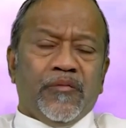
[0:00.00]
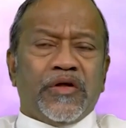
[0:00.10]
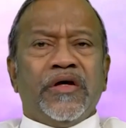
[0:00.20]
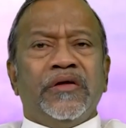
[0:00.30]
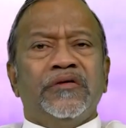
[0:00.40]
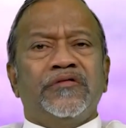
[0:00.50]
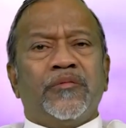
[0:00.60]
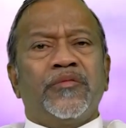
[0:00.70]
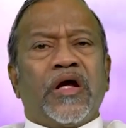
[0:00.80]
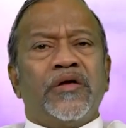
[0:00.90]
But then
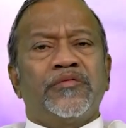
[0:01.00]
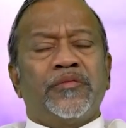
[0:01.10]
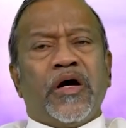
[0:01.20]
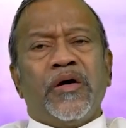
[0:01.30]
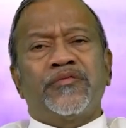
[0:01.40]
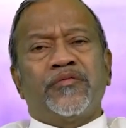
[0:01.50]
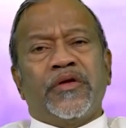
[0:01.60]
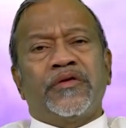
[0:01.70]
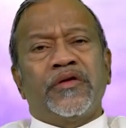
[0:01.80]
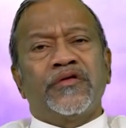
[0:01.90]
sometimes perhaps
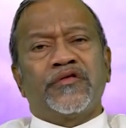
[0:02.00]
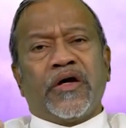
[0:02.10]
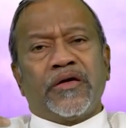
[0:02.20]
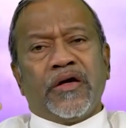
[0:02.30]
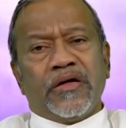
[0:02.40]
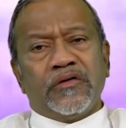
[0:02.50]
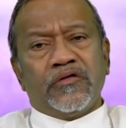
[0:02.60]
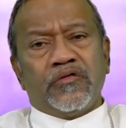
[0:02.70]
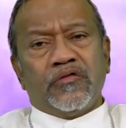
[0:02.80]
when things are done